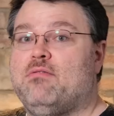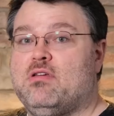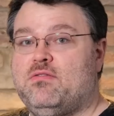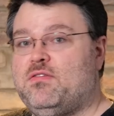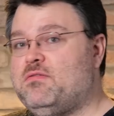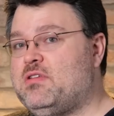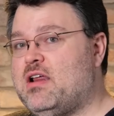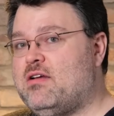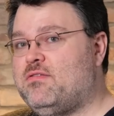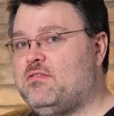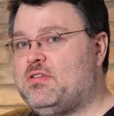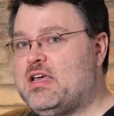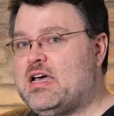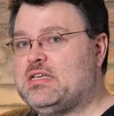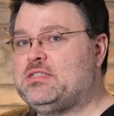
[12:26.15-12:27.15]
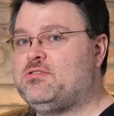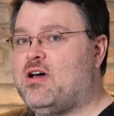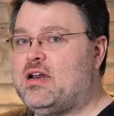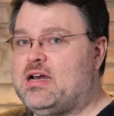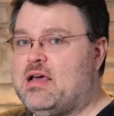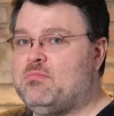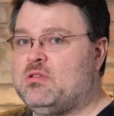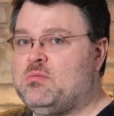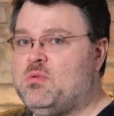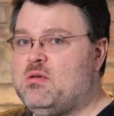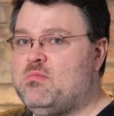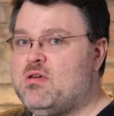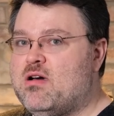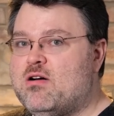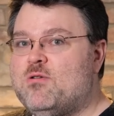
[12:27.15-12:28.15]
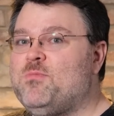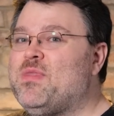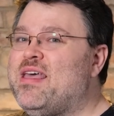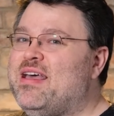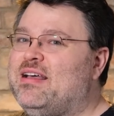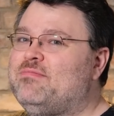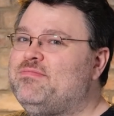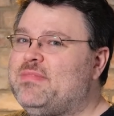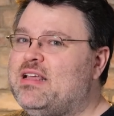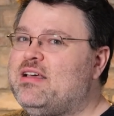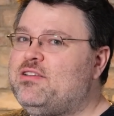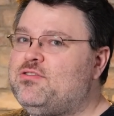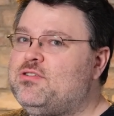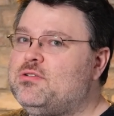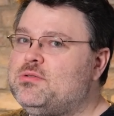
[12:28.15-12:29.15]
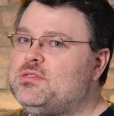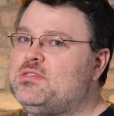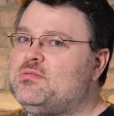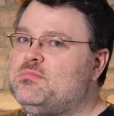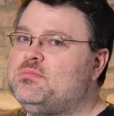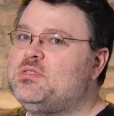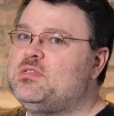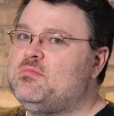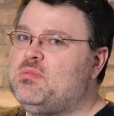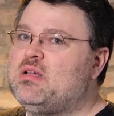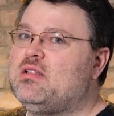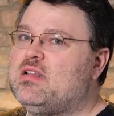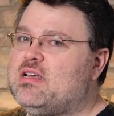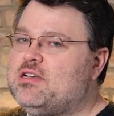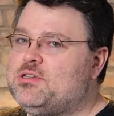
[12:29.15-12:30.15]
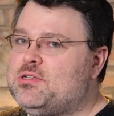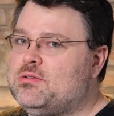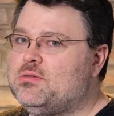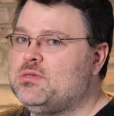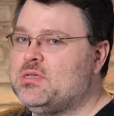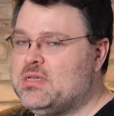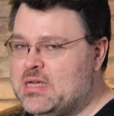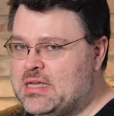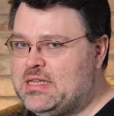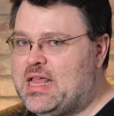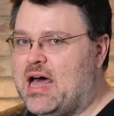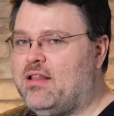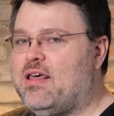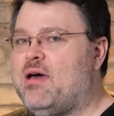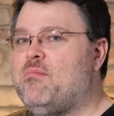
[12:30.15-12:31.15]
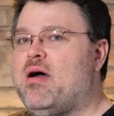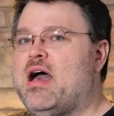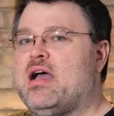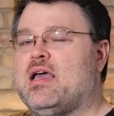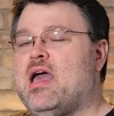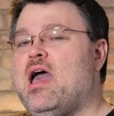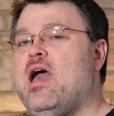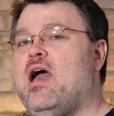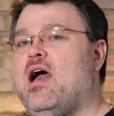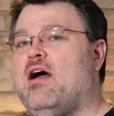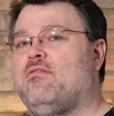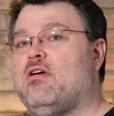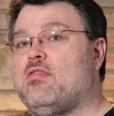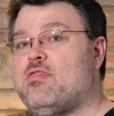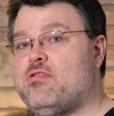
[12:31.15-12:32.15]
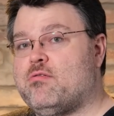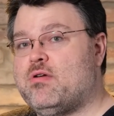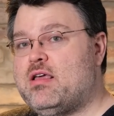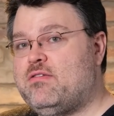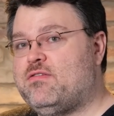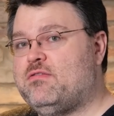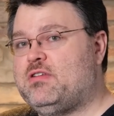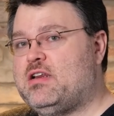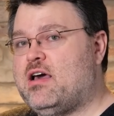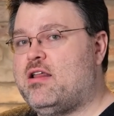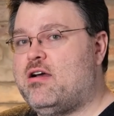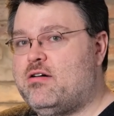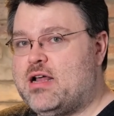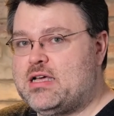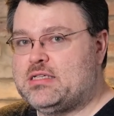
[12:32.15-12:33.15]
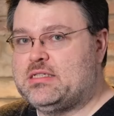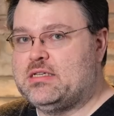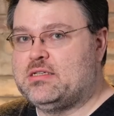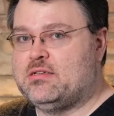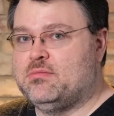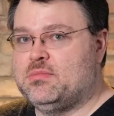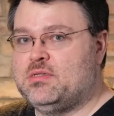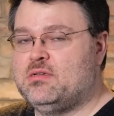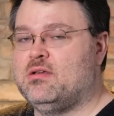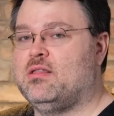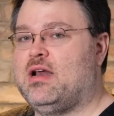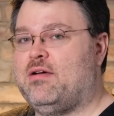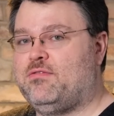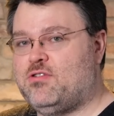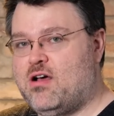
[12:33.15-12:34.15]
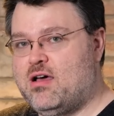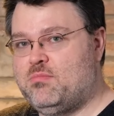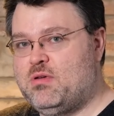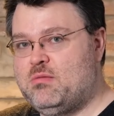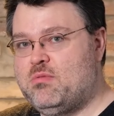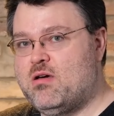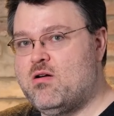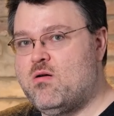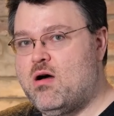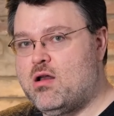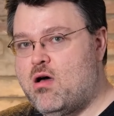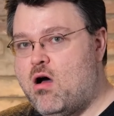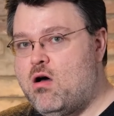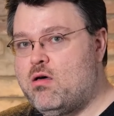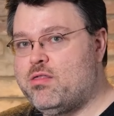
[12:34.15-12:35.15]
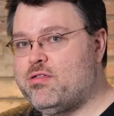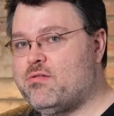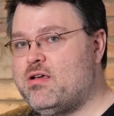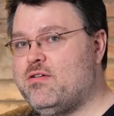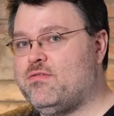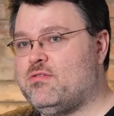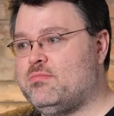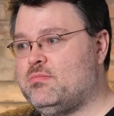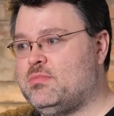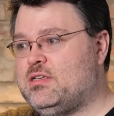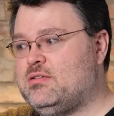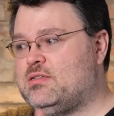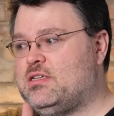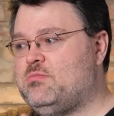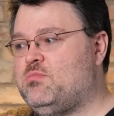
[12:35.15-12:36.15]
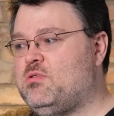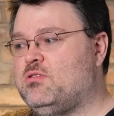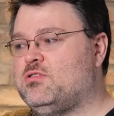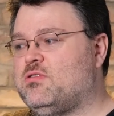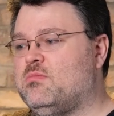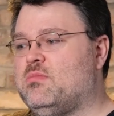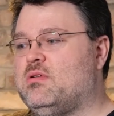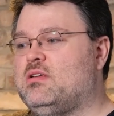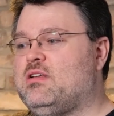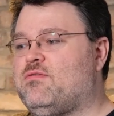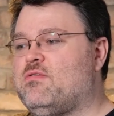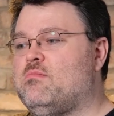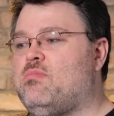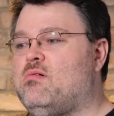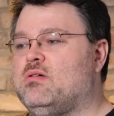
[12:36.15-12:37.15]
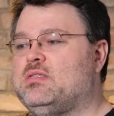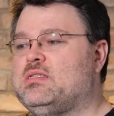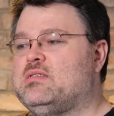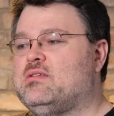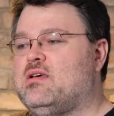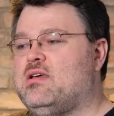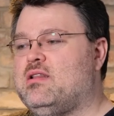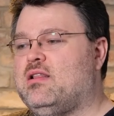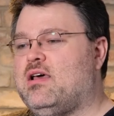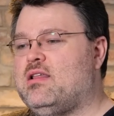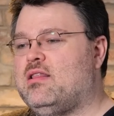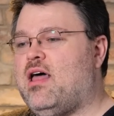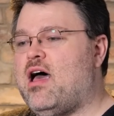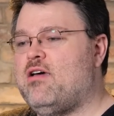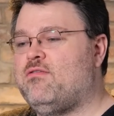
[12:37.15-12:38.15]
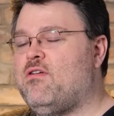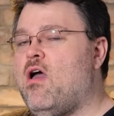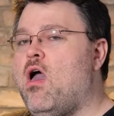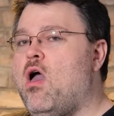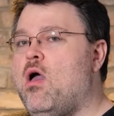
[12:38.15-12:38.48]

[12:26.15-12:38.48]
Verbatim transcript: I've got a 5950X, tried enabling PBO, introduced some stability issues, dialed that back. I've got three 5900X systems that I've tried PBO on all three of them, CPUs from different points in, in life.